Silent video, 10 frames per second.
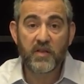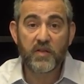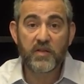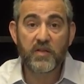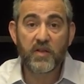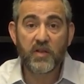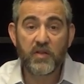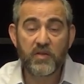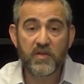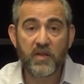close to
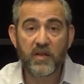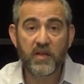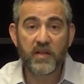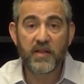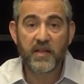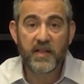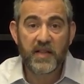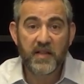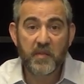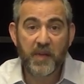the
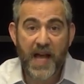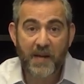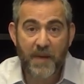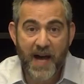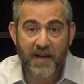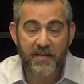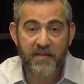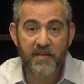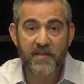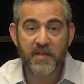the black
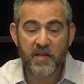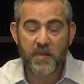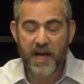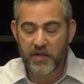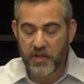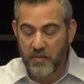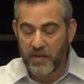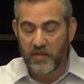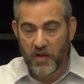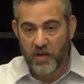box, the Pach
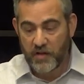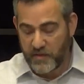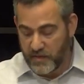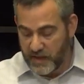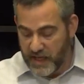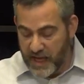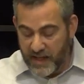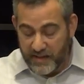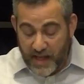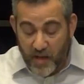and Tahar,
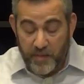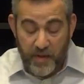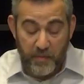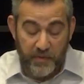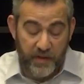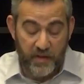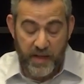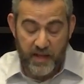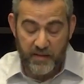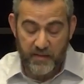and to help them reveal
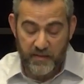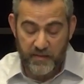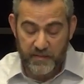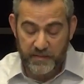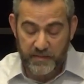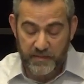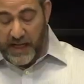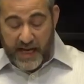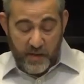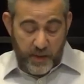that.
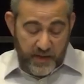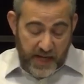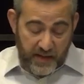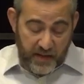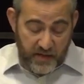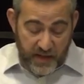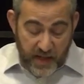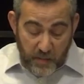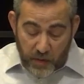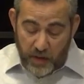And as we said, there's an
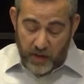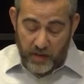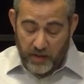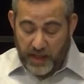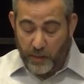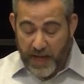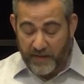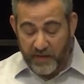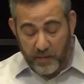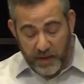emuna that we
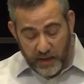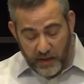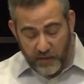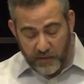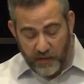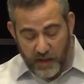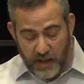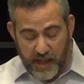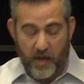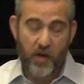have to believe
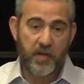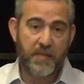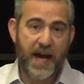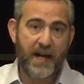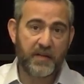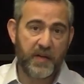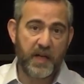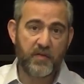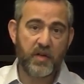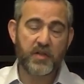that oid ma'at
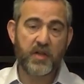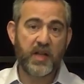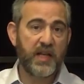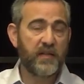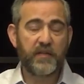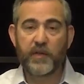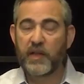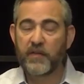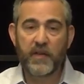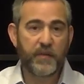ve'in rasha, that even if,
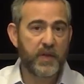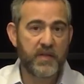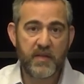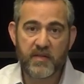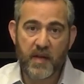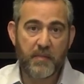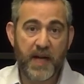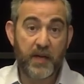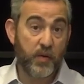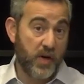even if we see
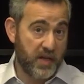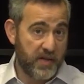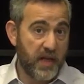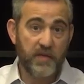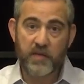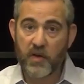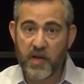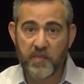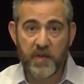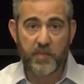somebody or ourselves or
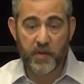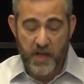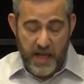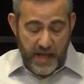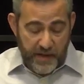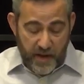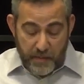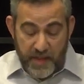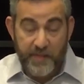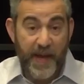other people that are
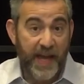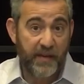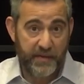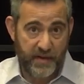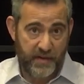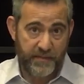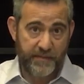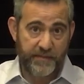misbehaving,